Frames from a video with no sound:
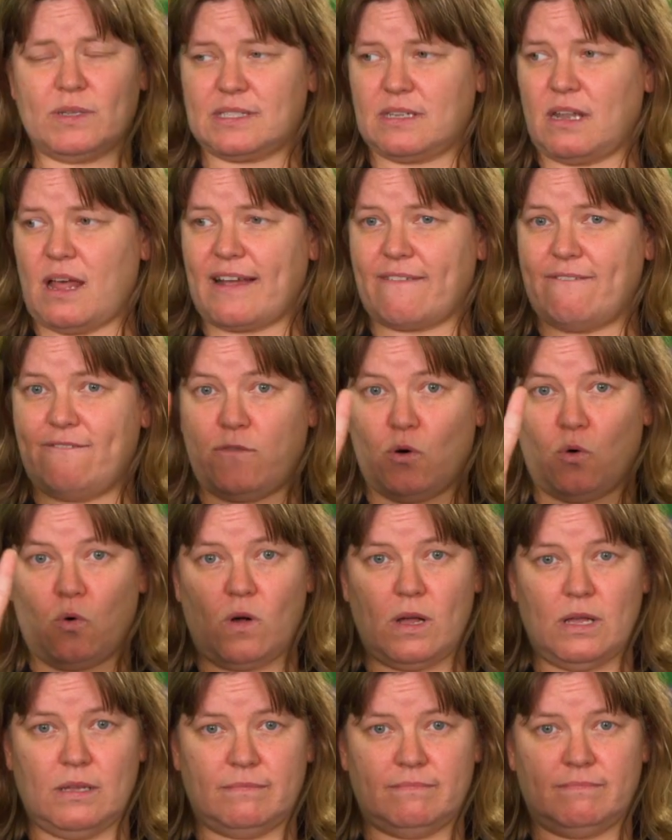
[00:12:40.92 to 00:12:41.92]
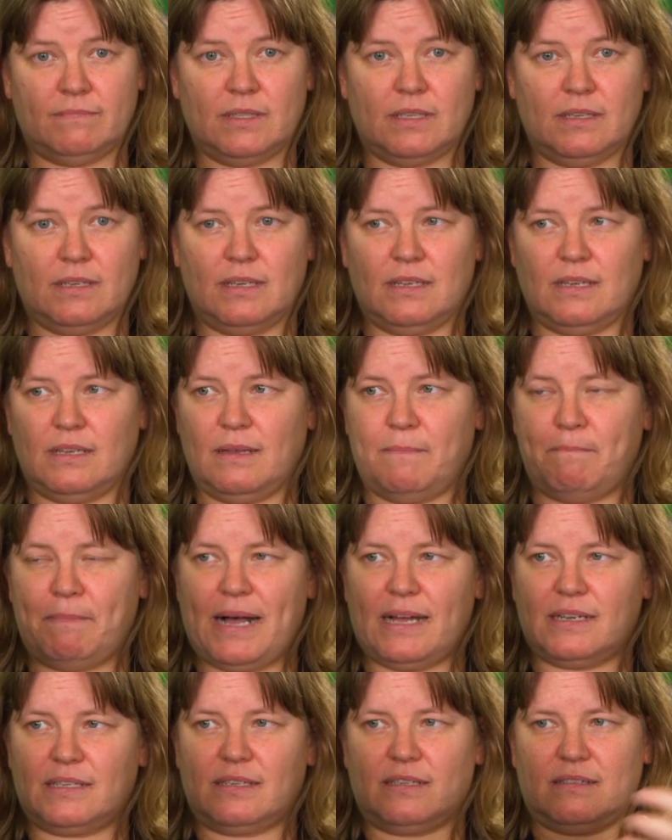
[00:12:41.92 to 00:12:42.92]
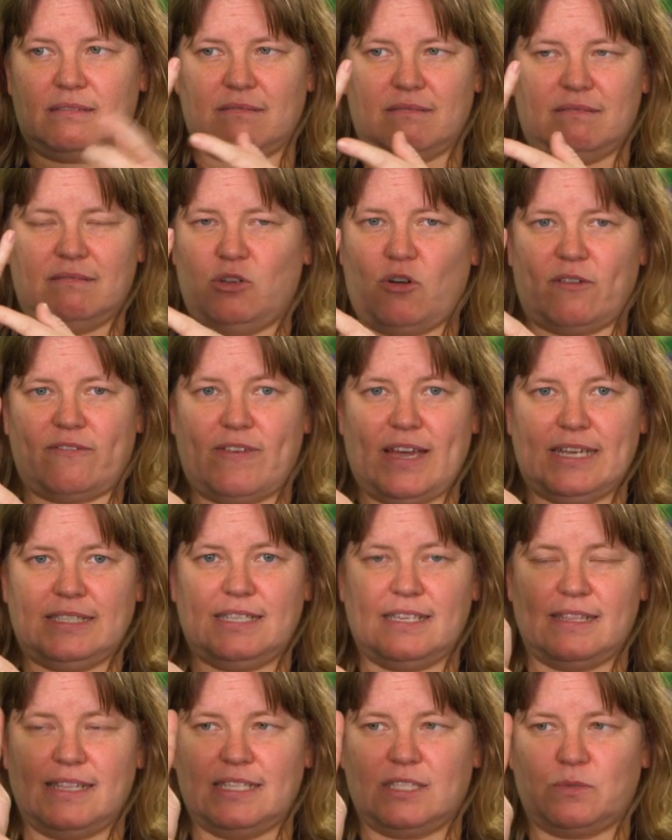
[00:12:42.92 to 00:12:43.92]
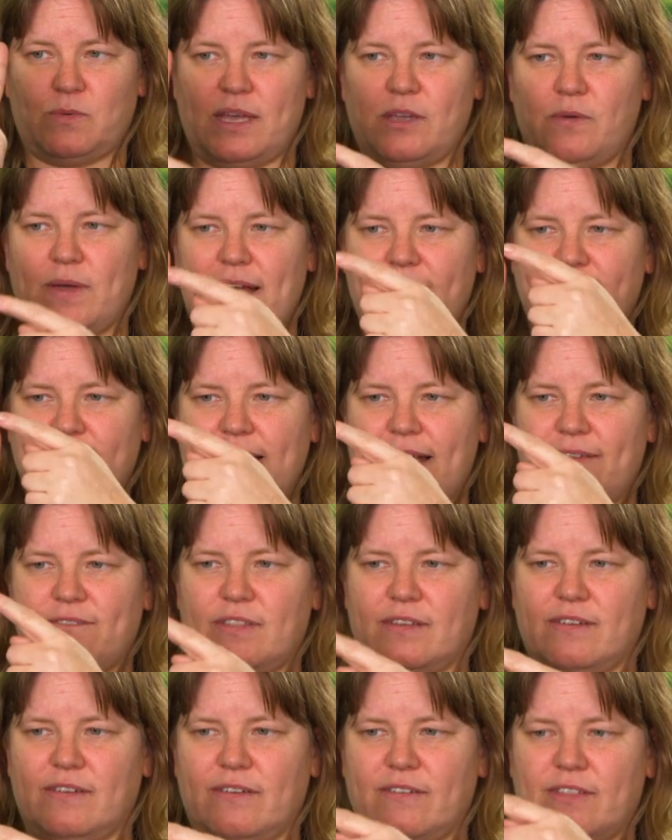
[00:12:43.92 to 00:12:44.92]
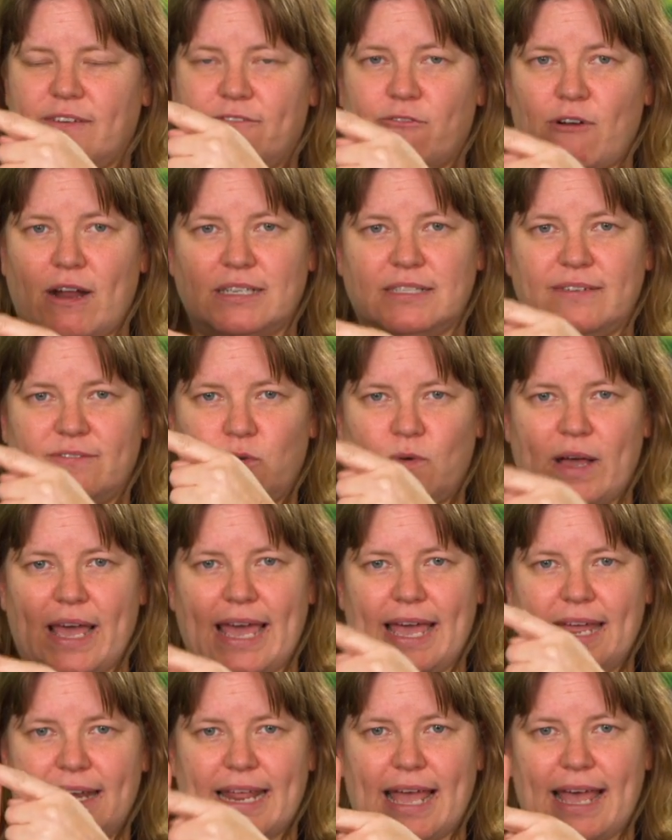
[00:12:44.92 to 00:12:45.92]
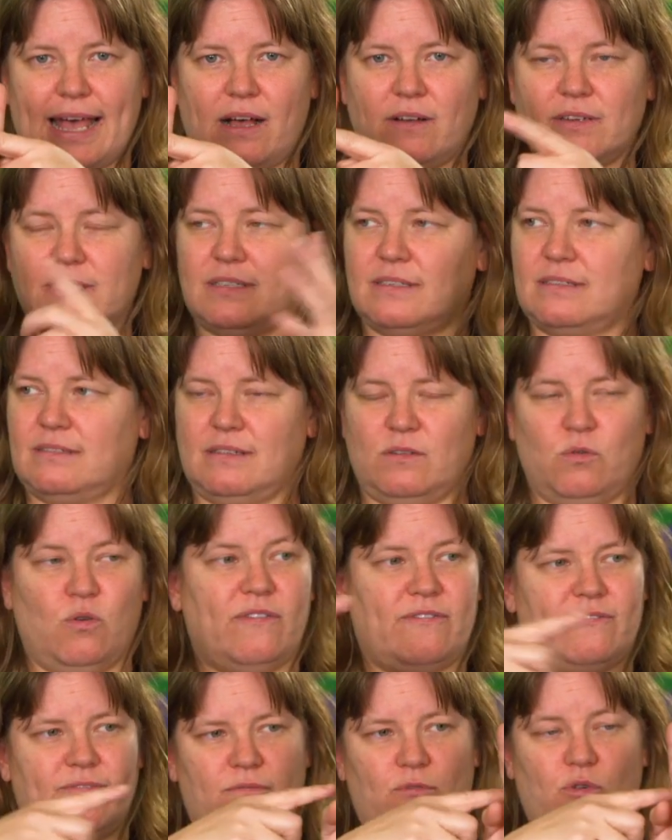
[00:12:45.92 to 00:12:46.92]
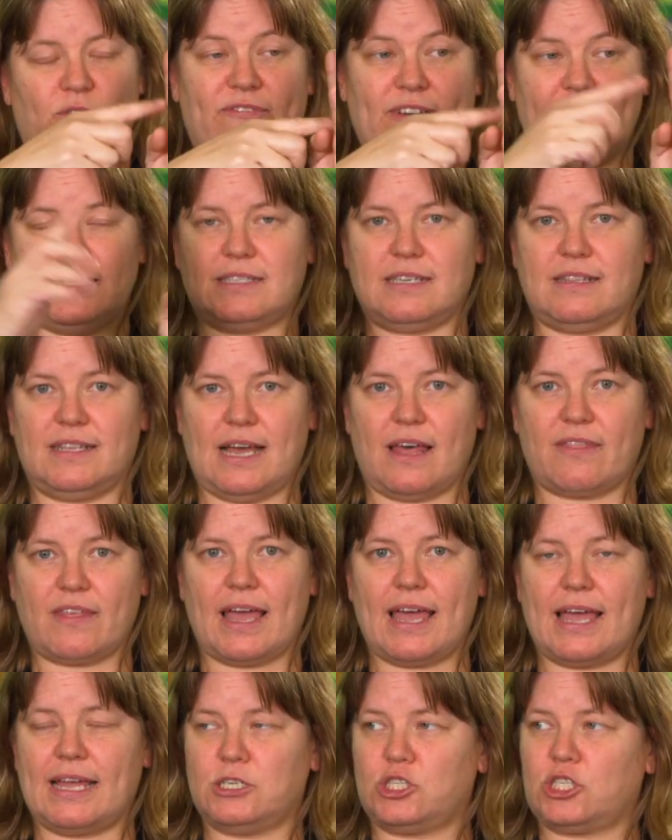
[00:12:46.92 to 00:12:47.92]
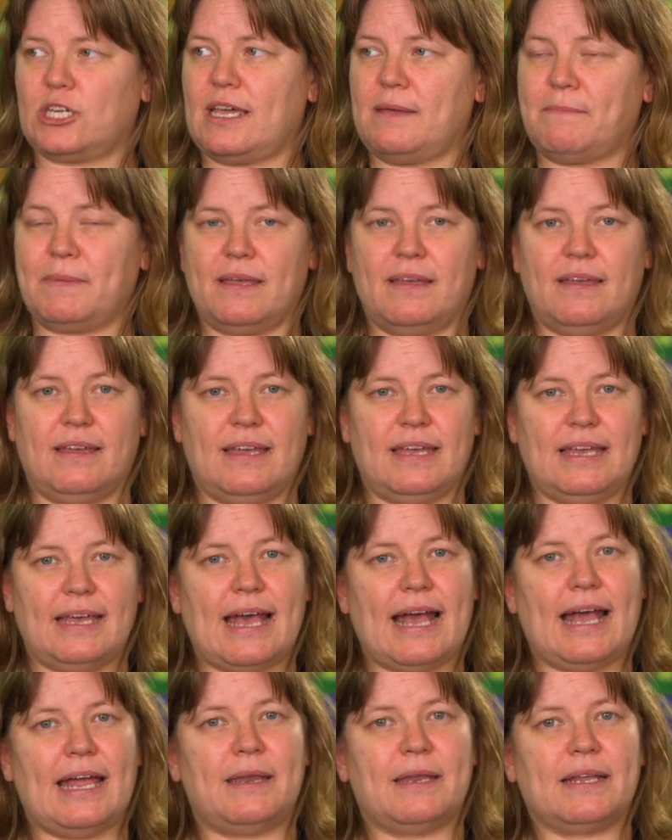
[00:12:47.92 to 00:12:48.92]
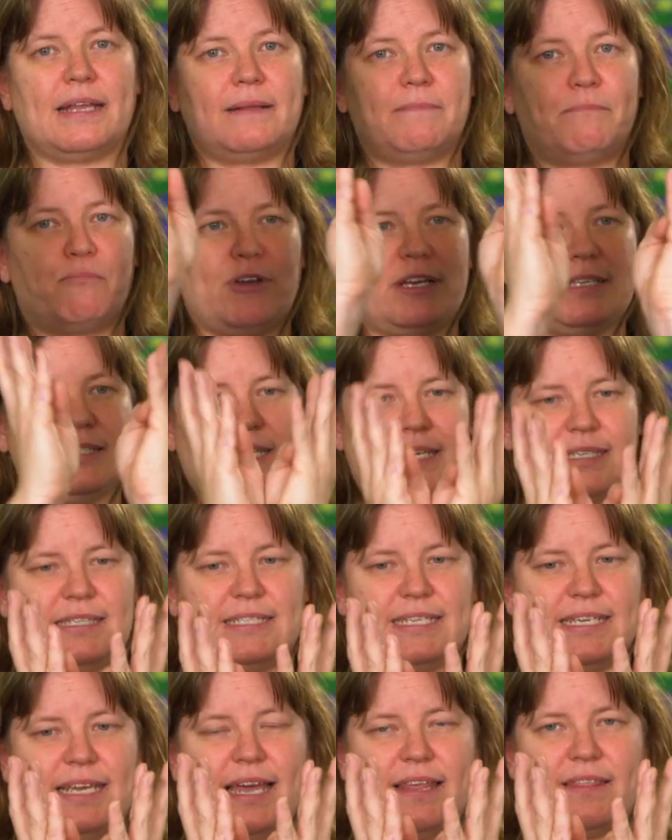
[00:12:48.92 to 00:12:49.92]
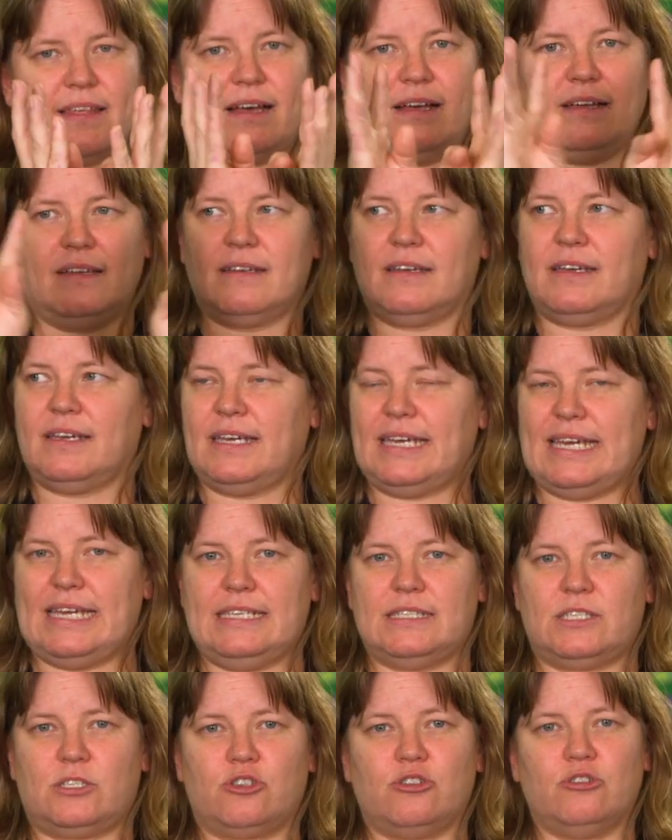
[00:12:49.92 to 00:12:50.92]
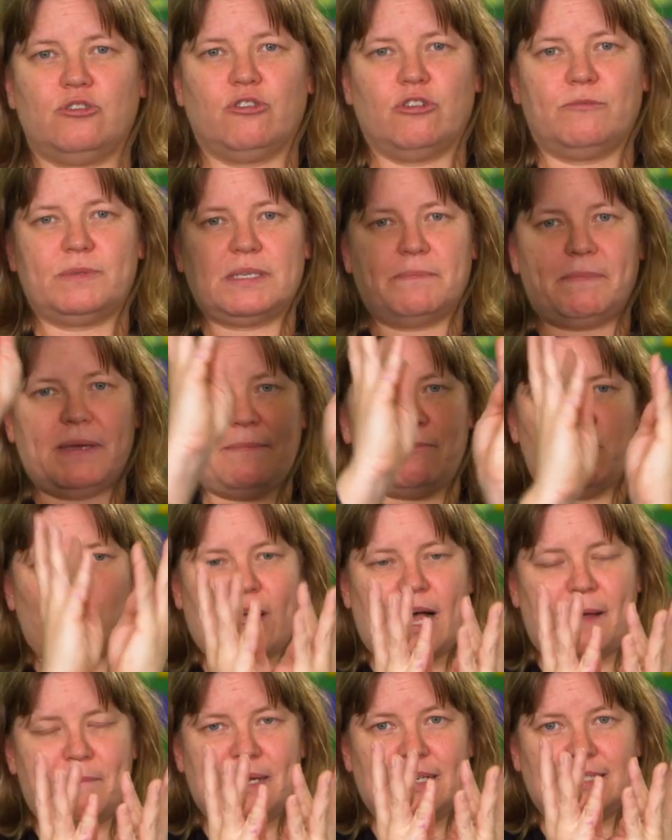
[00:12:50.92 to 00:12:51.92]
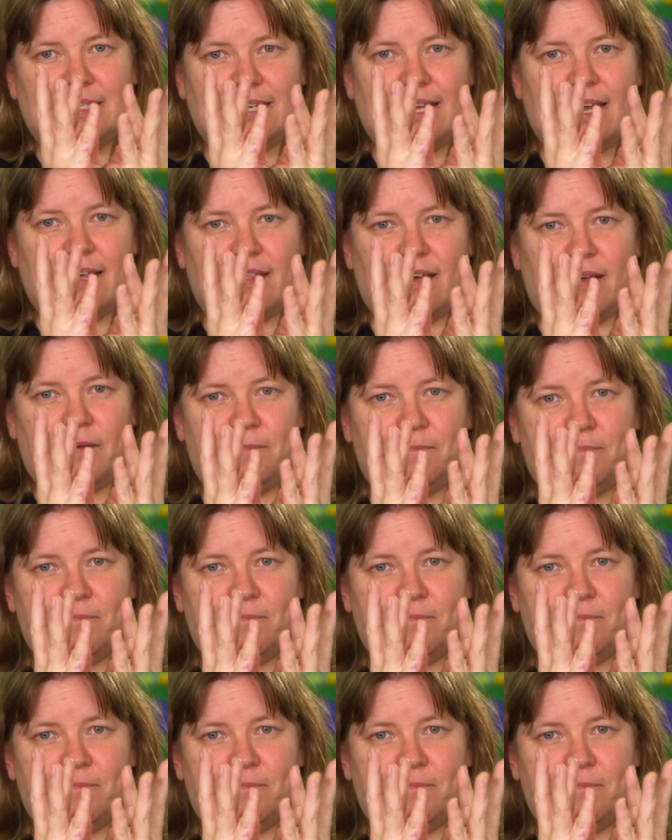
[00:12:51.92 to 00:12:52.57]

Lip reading: It's like 4, but not facing this way. You have to have the front of your hand out or facing the other hand shape. And brings us together is 2 groups of people coming together